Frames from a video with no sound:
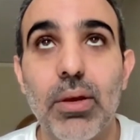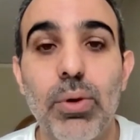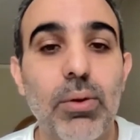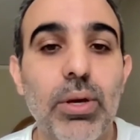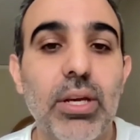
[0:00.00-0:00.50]

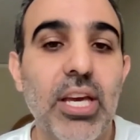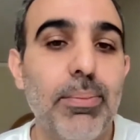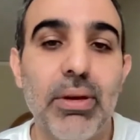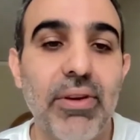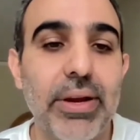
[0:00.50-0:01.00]
we're
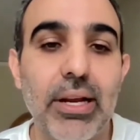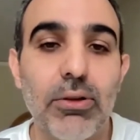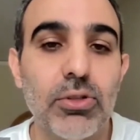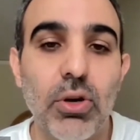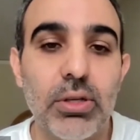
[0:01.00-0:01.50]
keeping very
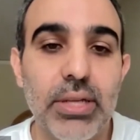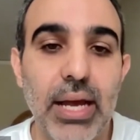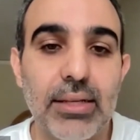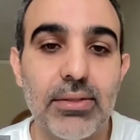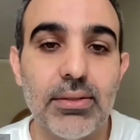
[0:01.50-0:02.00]
close
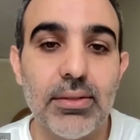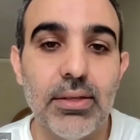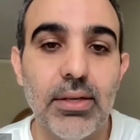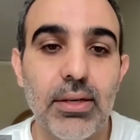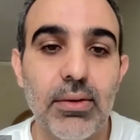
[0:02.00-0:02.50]
contact
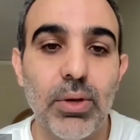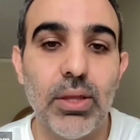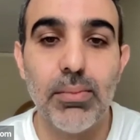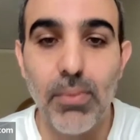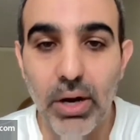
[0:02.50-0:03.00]
with
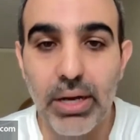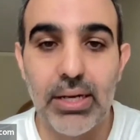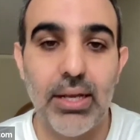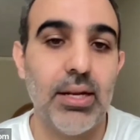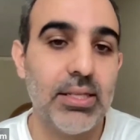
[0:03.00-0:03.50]
the market
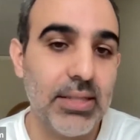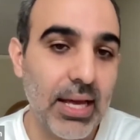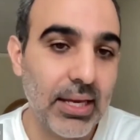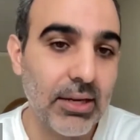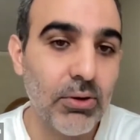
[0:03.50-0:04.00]
and
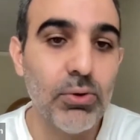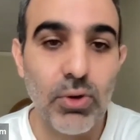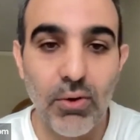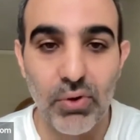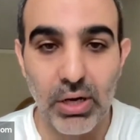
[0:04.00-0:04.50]
understanding who's
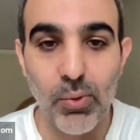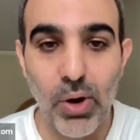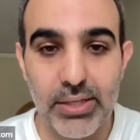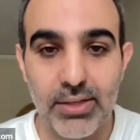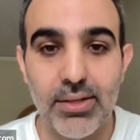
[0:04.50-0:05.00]
offering
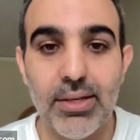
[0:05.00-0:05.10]
what.